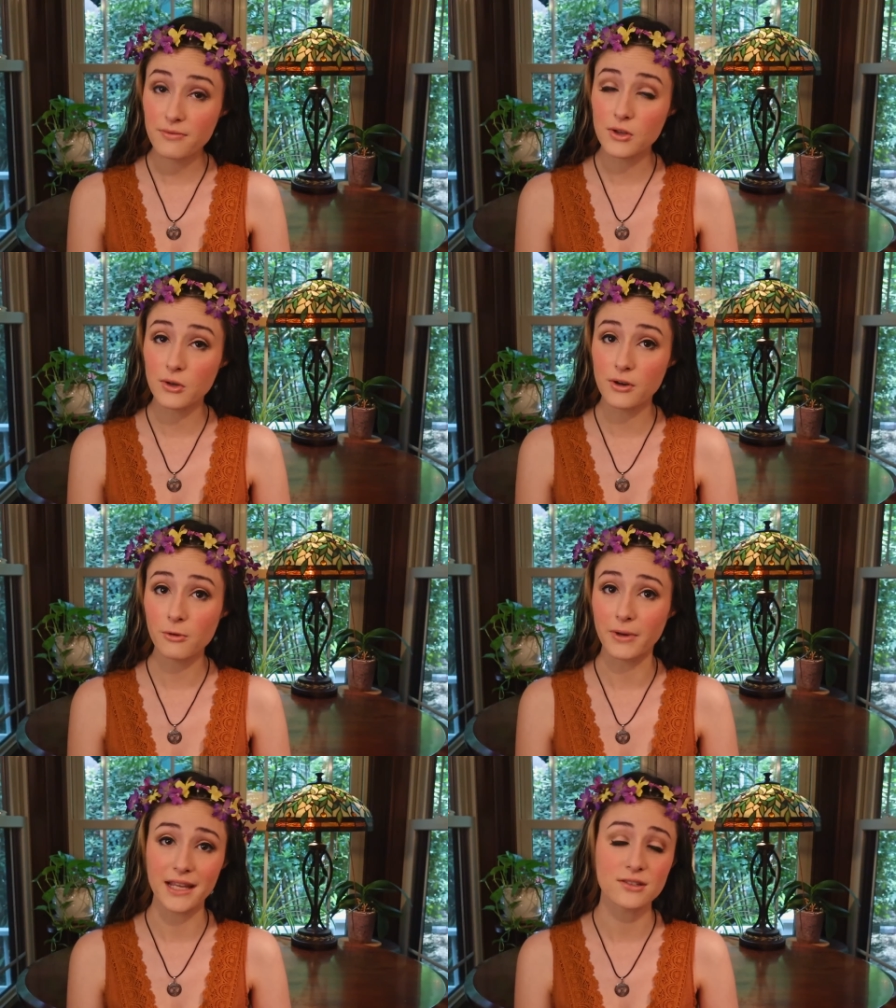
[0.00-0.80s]
of The Lord of
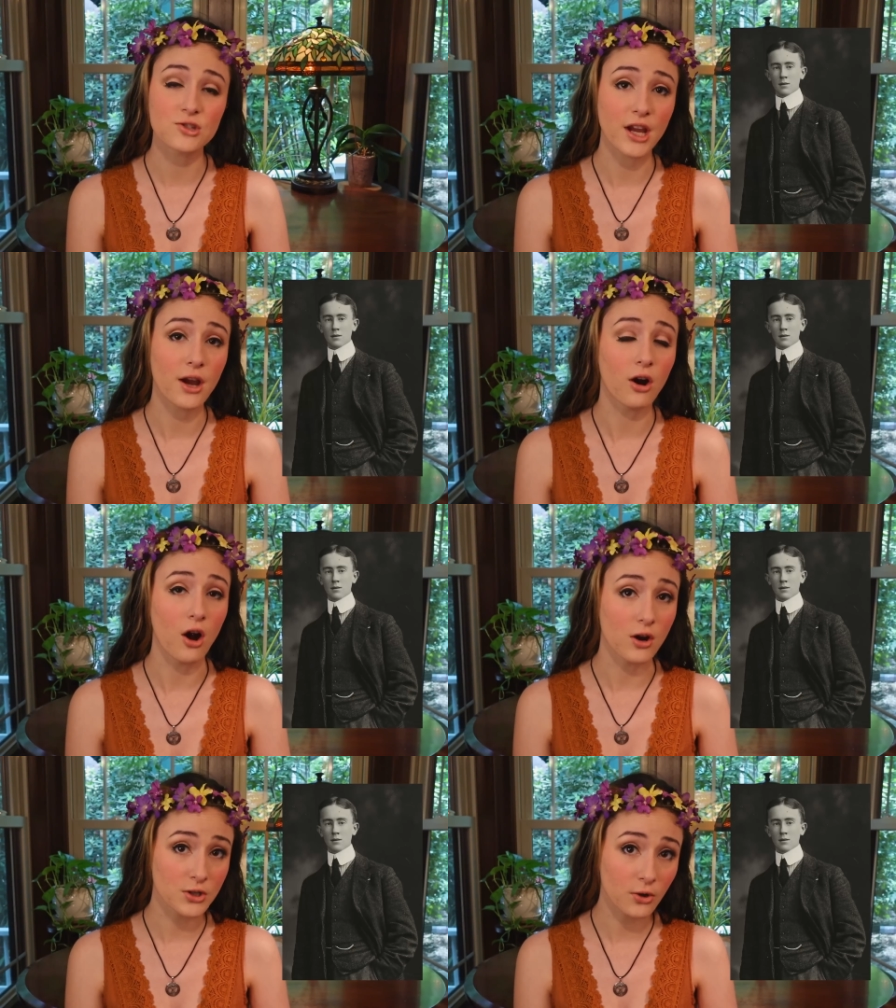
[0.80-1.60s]
the Rings, J R
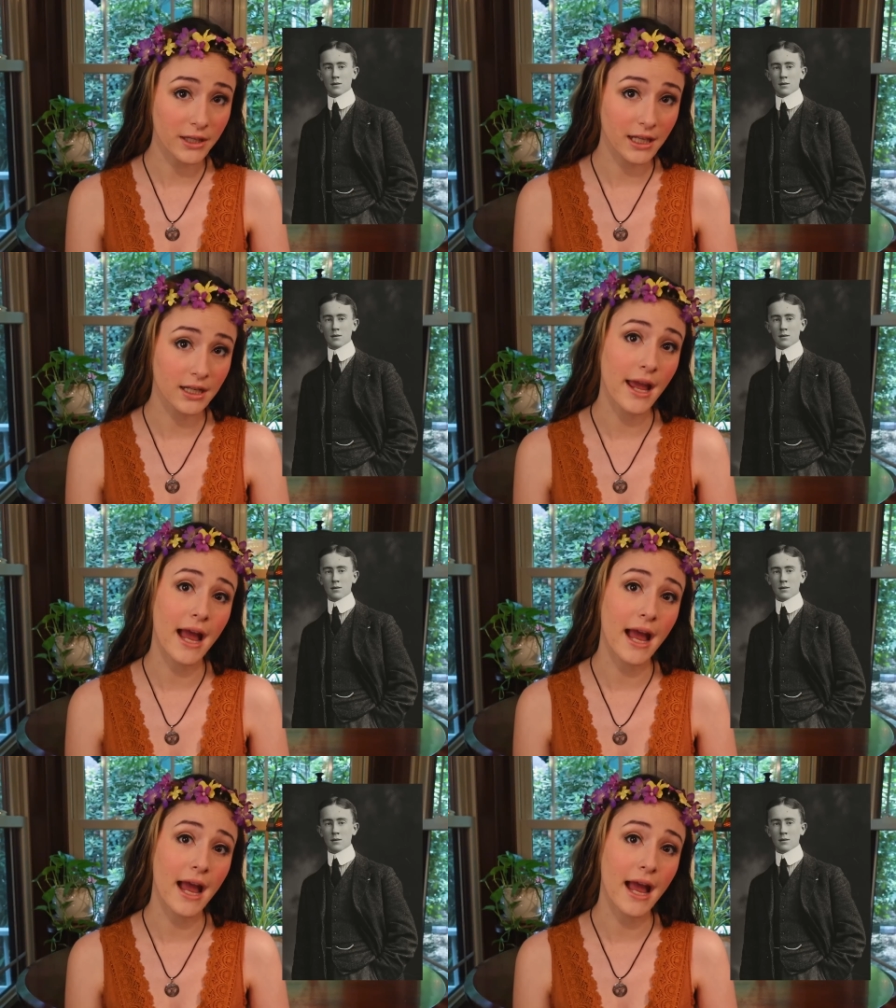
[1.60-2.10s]
R Tolkien,